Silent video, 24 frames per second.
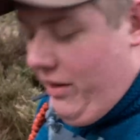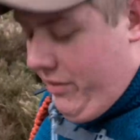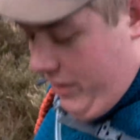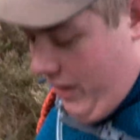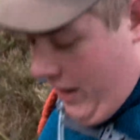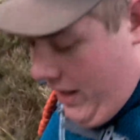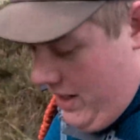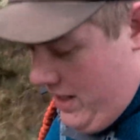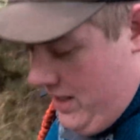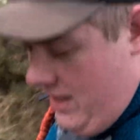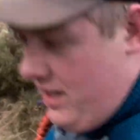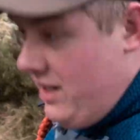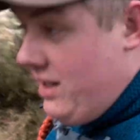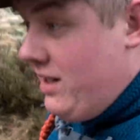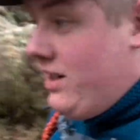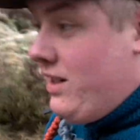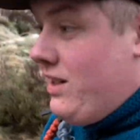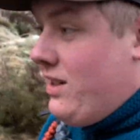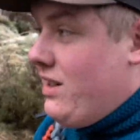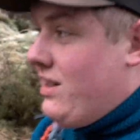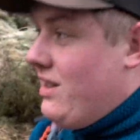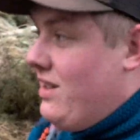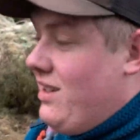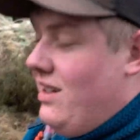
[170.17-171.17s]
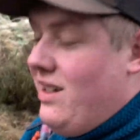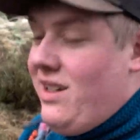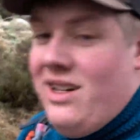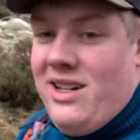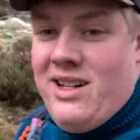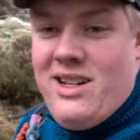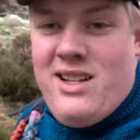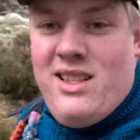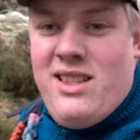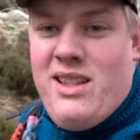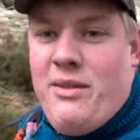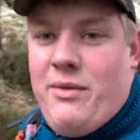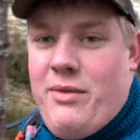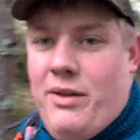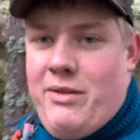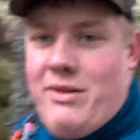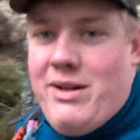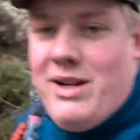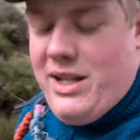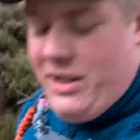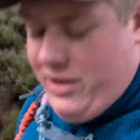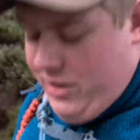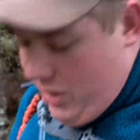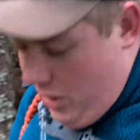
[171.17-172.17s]
lovely. Lovely
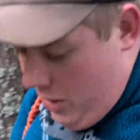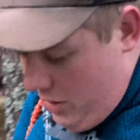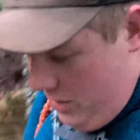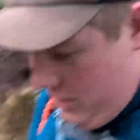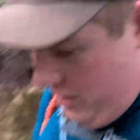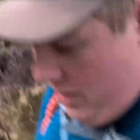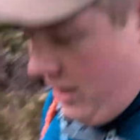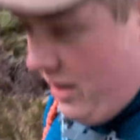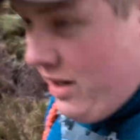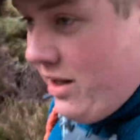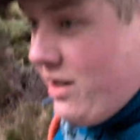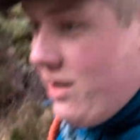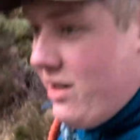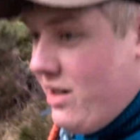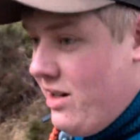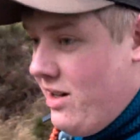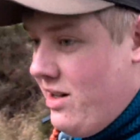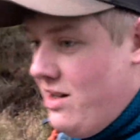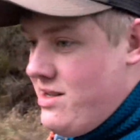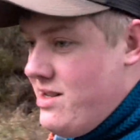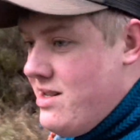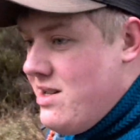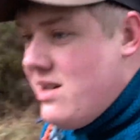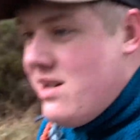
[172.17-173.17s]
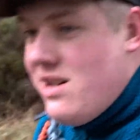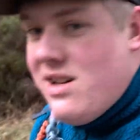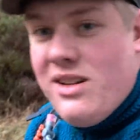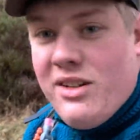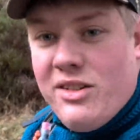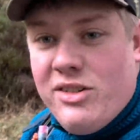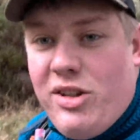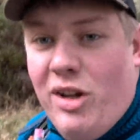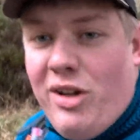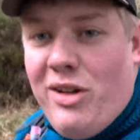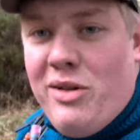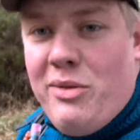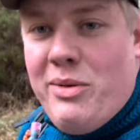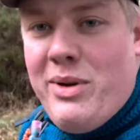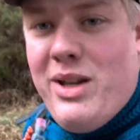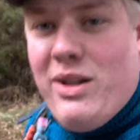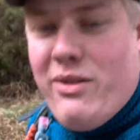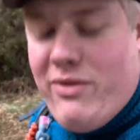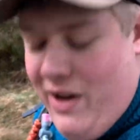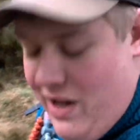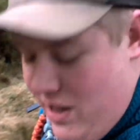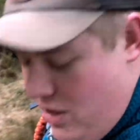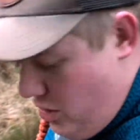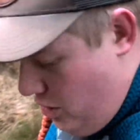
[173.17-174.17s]
way to start the wee
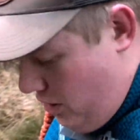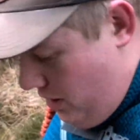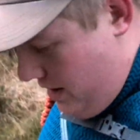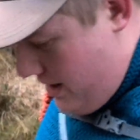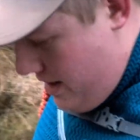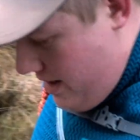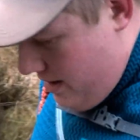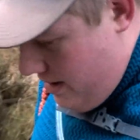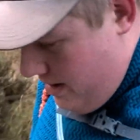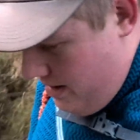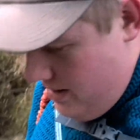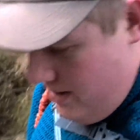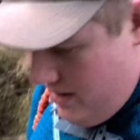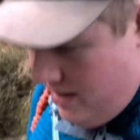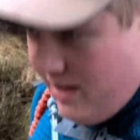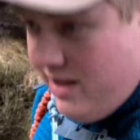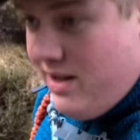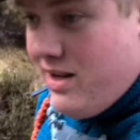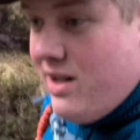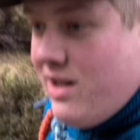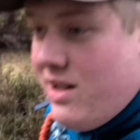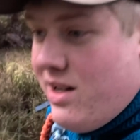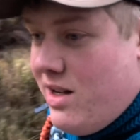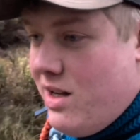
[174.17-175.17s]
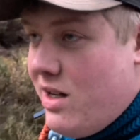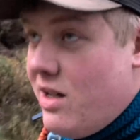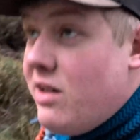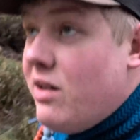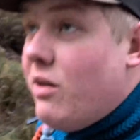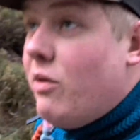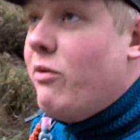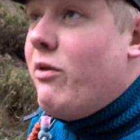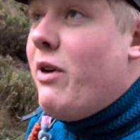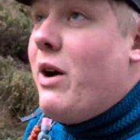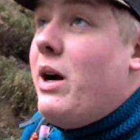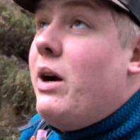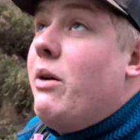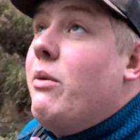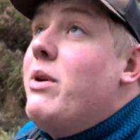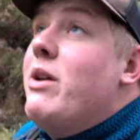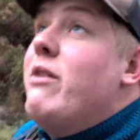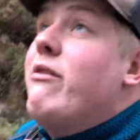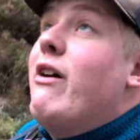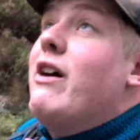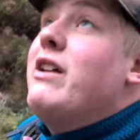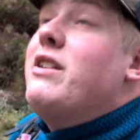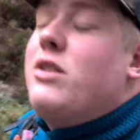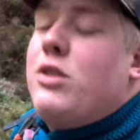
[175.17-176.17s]
adventure here. A wee
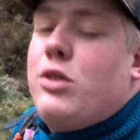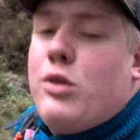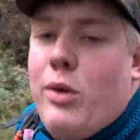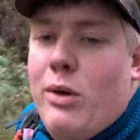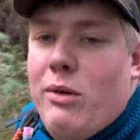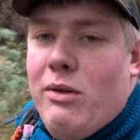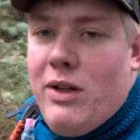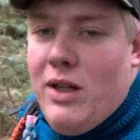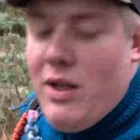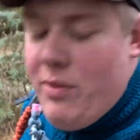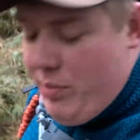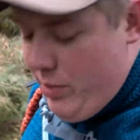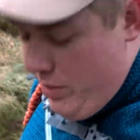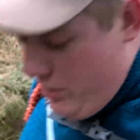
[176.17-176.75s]
red squirrel up